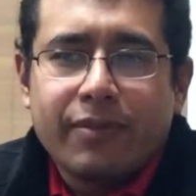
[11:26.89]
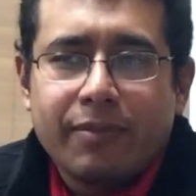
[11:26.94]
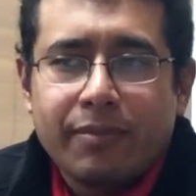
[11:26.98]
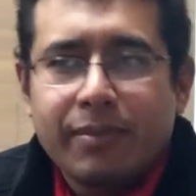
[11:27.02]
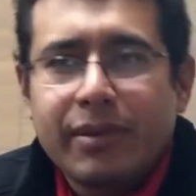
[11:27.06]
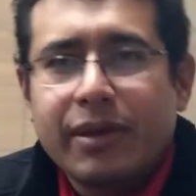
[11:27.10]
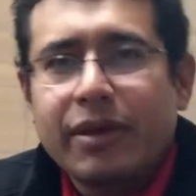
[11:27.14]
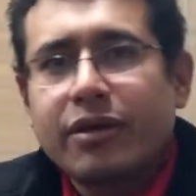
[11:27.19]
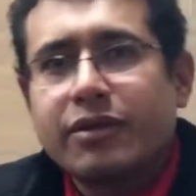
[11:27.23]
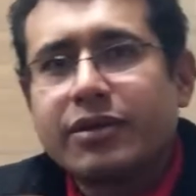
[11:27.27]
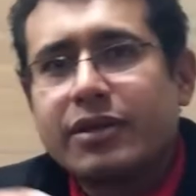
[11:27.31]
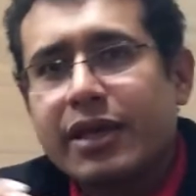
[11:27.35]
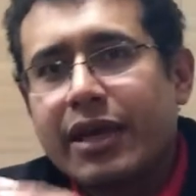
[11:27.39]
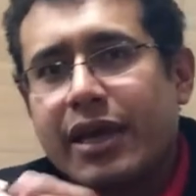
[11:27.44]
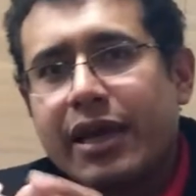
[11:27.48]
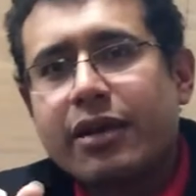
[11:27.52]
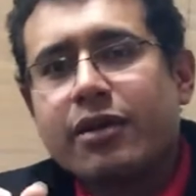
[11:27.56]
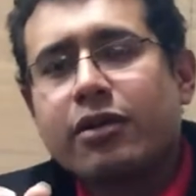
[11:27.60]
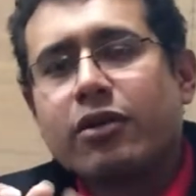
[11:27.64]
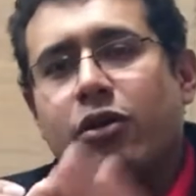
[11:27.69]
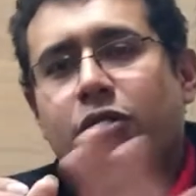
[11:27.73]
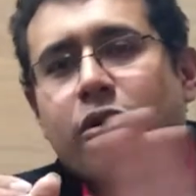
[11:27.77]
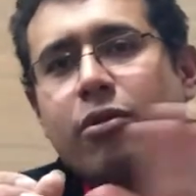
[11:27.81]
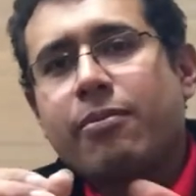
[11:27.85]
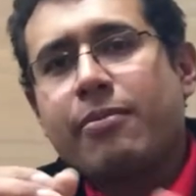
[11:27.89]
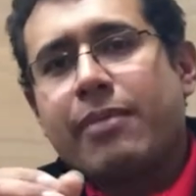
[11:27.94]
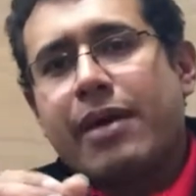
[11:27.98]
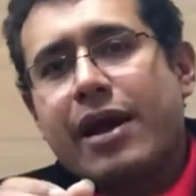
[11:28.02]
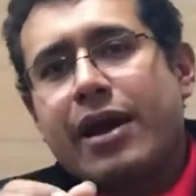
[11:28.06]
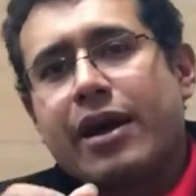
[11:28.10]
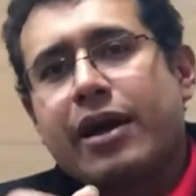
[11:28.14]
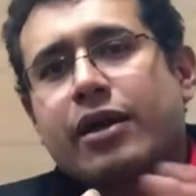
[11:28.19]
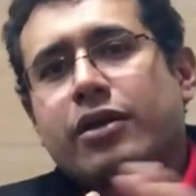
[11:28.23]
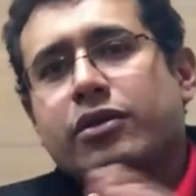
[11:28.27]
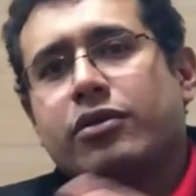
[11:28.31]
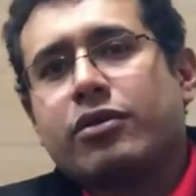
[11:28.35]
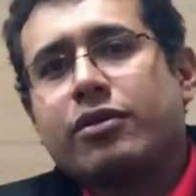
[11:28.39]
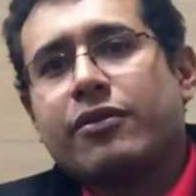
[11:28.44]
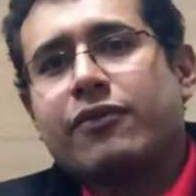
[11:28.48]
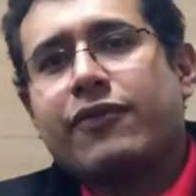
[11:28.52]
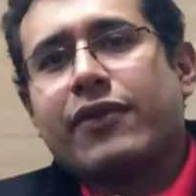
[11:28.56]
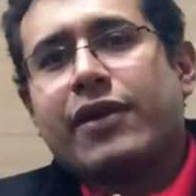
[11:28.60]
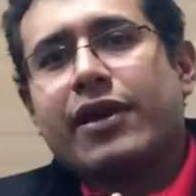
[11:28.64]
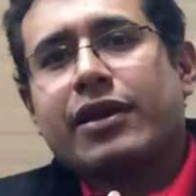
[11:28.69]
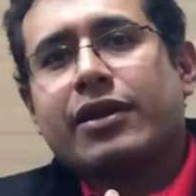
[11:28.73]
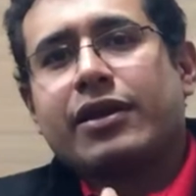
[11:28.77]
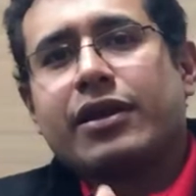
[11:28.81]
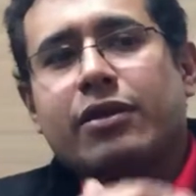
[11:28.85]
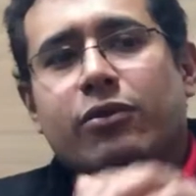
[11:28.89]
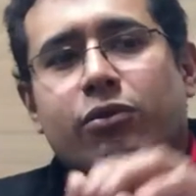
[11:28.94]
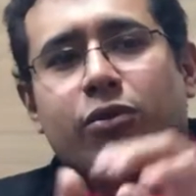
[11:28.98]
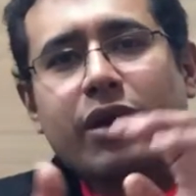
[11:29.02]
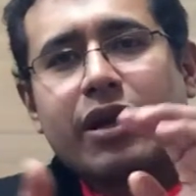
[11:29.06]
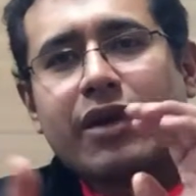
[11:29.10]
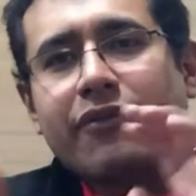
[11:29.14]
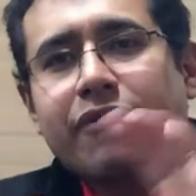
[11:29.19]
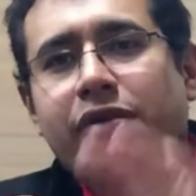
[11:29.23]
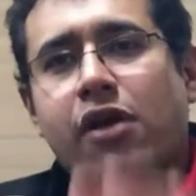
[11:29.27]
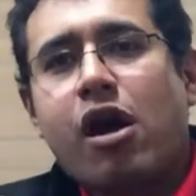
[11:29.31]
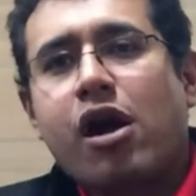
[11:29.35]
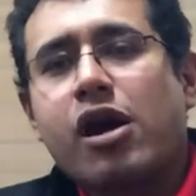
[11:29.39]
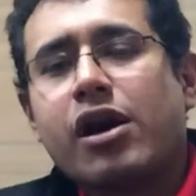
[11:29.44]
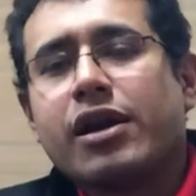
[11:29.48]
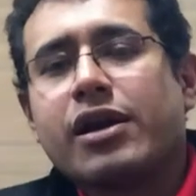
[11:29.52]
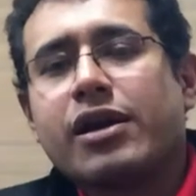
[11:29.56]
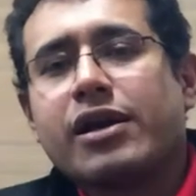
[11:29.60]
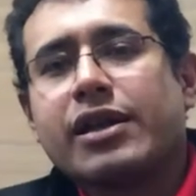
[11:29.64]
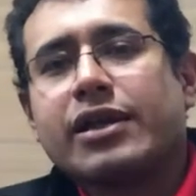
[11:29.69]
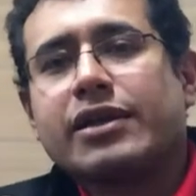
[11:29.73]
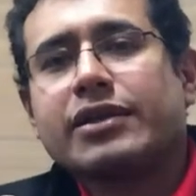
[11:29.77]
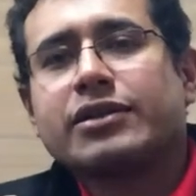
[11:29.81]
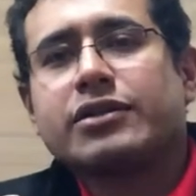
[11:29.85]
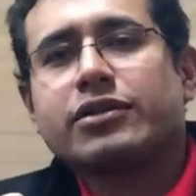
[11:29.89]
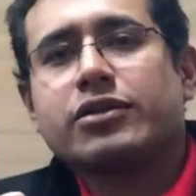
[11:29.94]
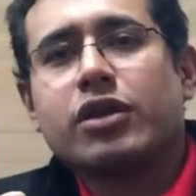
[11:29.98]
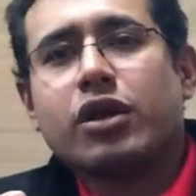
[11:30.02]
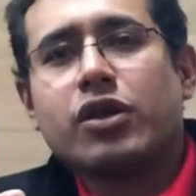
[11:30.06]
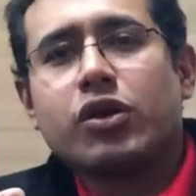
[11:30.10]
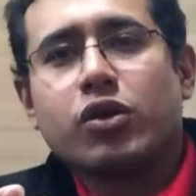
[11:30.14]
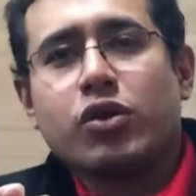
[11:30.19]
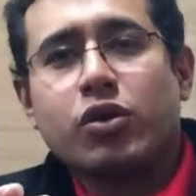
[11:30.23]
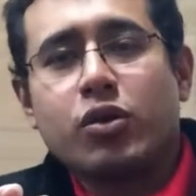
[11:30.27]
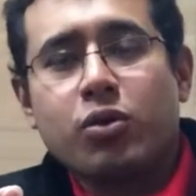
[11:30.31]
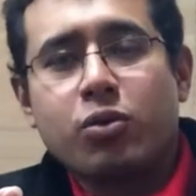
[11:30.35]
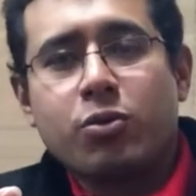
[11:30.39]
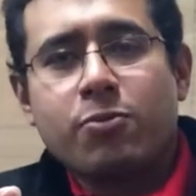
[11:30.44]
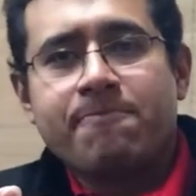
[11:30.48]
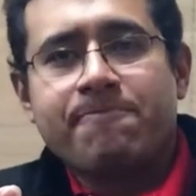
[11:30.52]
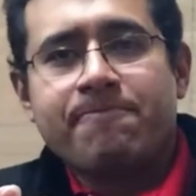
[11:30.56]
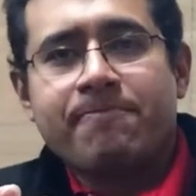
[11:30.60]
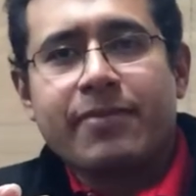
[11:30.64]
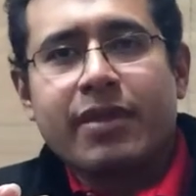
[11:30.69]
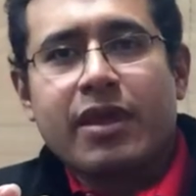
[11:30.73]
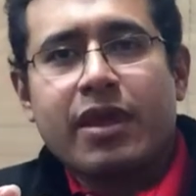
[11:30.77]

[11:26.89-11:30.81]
because again, going back to the fact that whatever art it is that you do,